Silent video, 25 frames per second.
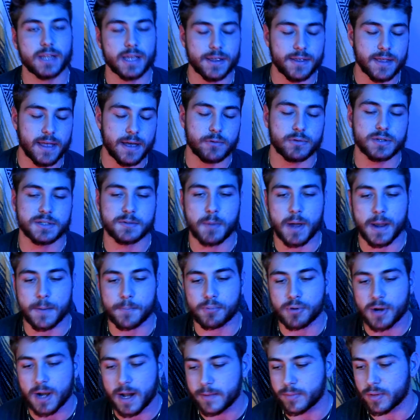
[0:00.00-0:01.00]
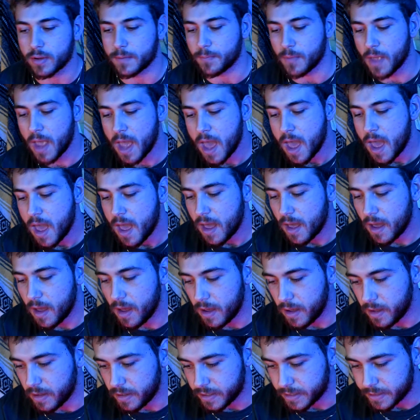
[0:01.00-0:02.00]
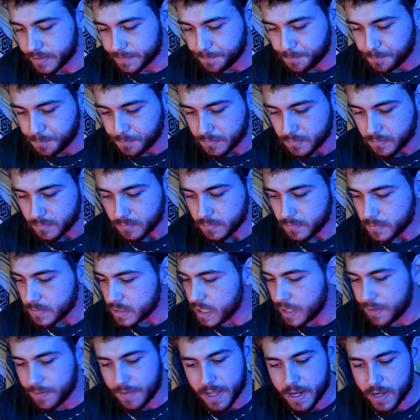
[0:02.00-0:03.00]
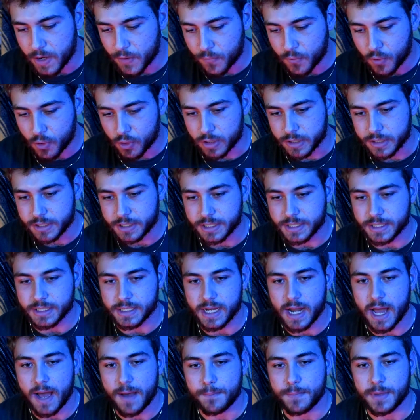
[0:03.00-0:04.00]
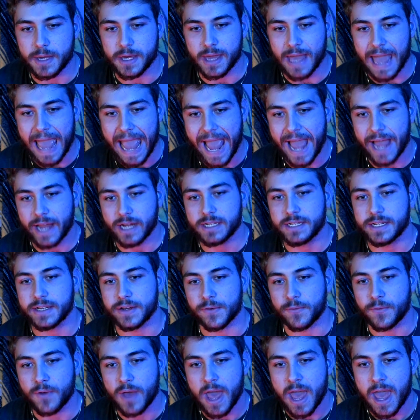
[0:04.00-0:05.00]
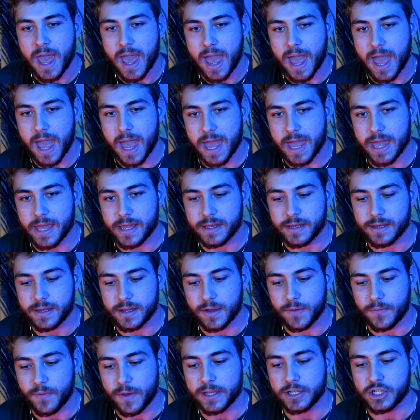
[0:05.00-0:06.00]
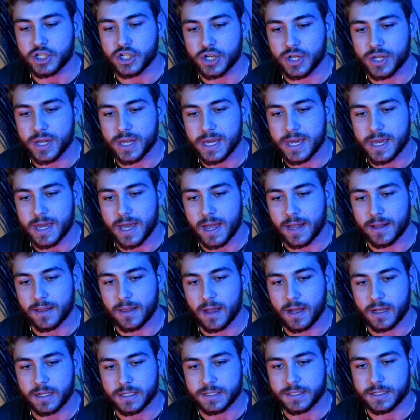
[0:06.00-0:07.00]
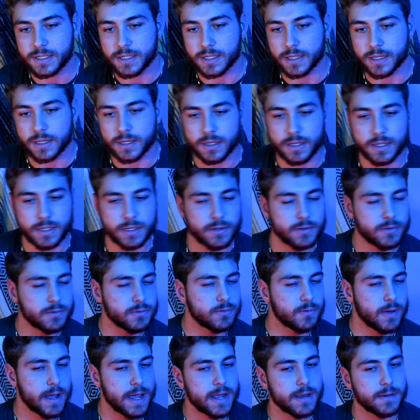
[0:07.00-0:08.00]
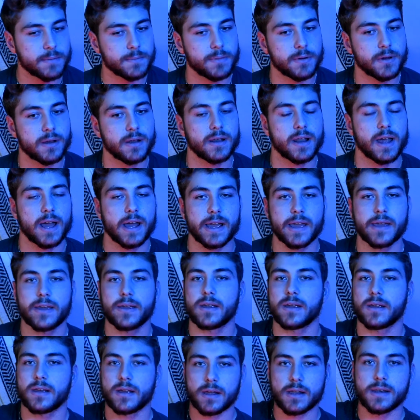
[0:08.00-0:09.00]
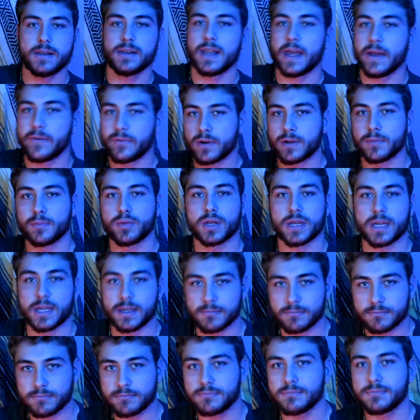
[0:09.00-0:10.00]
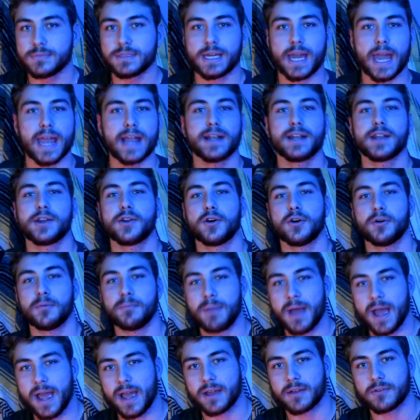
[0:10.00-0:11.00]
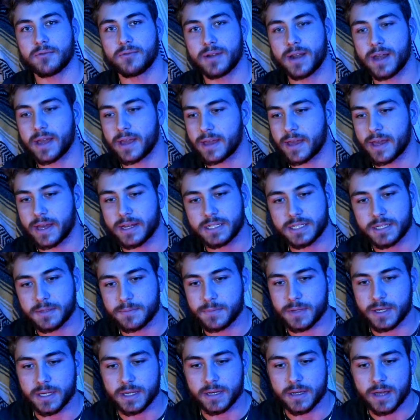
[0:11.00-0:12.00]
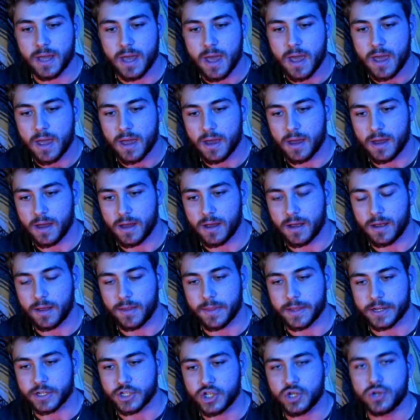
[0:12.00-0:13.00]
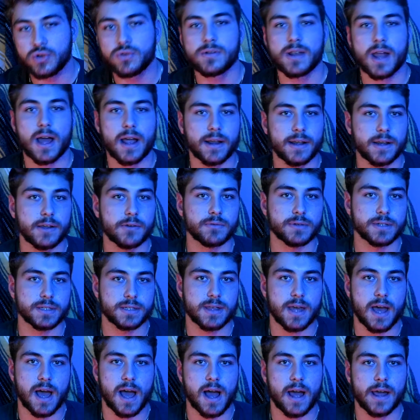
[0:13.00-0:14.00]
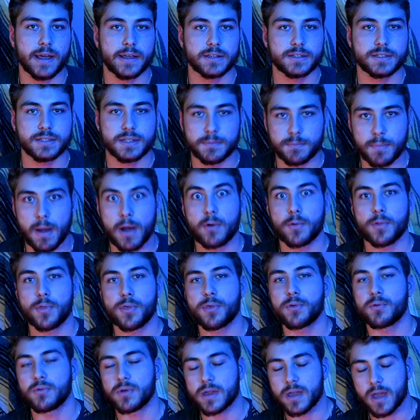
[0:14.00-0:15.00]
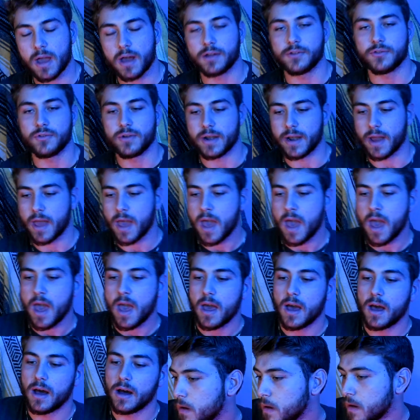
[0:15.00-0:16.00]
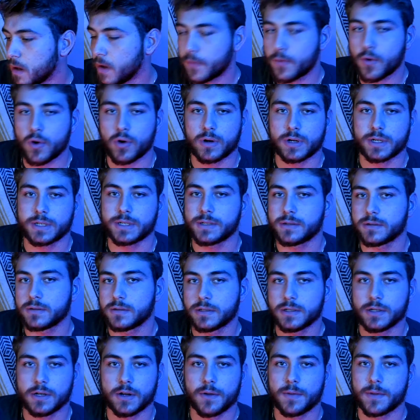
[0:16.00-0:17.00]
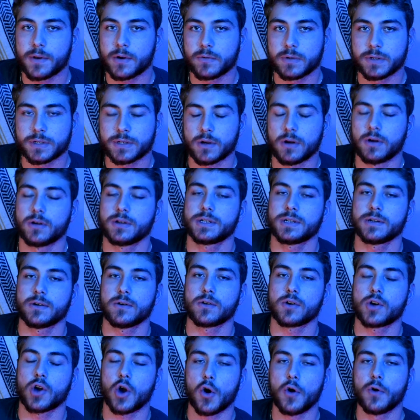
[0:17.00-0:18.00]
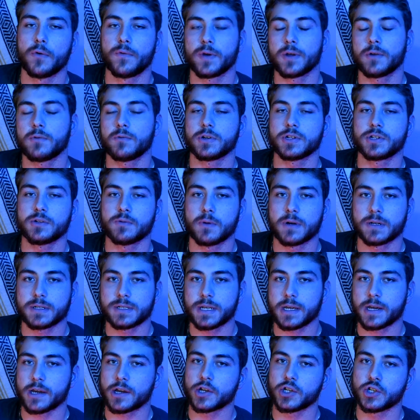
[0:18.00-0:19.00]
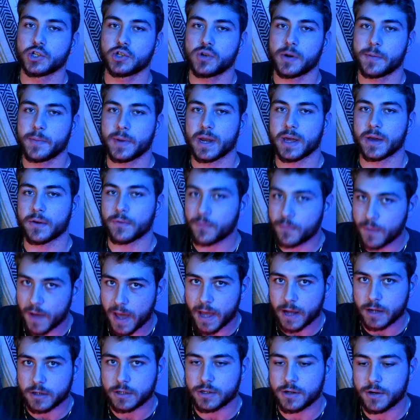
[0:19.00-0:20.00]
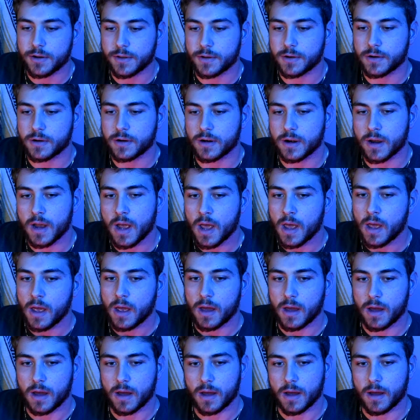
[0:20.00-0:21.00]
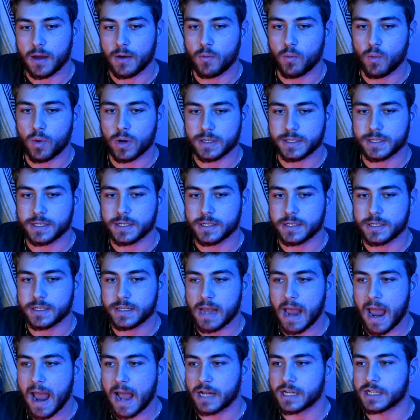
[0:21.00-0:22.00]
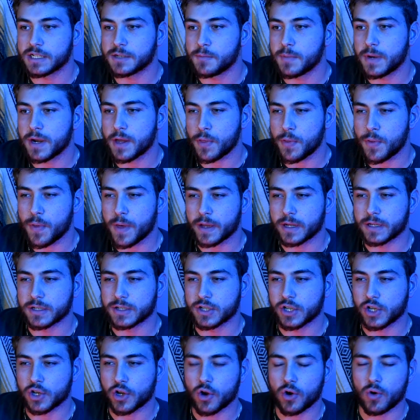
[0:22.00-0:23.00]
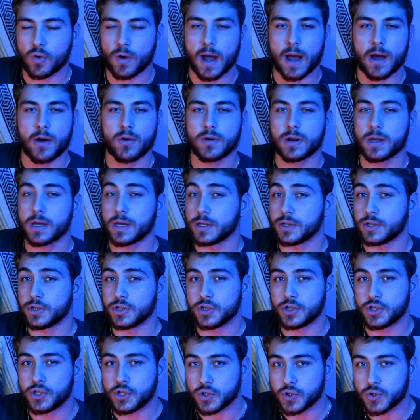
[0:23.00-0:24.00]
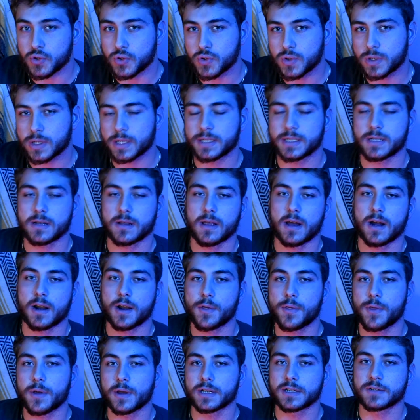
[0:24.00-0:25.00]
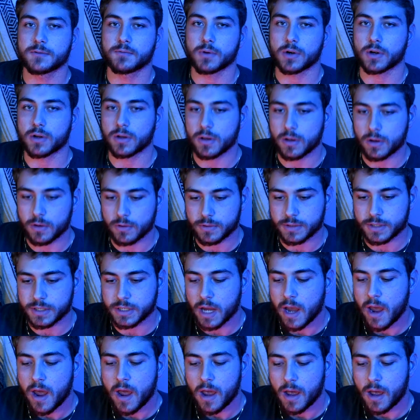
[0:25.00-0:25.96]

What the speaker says: And that was my problem. And then, of course, just not being active. And eventually, I lost a little weight, but I inevitably gained it all back when I got to be like 290 was the highest, about 300. Of course, you know, there was also COVID, which was a contributing factor. There wasn't as many things to go out and do because a lot of things were closed.